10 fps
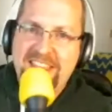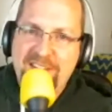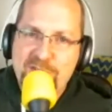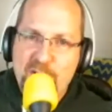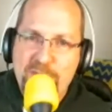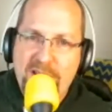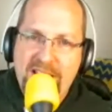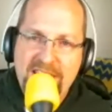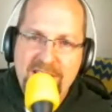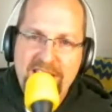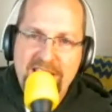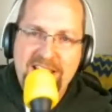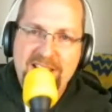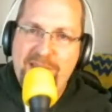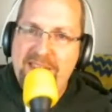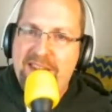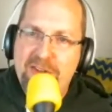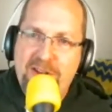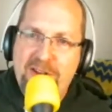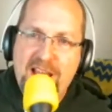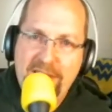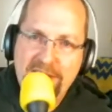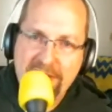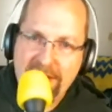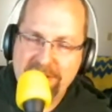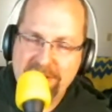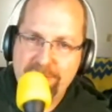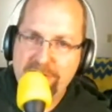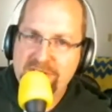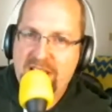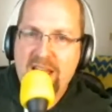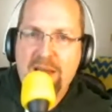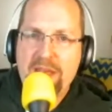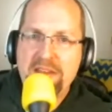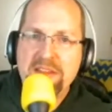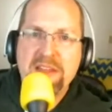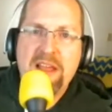he wrote back, he, he made another comment on his first comment.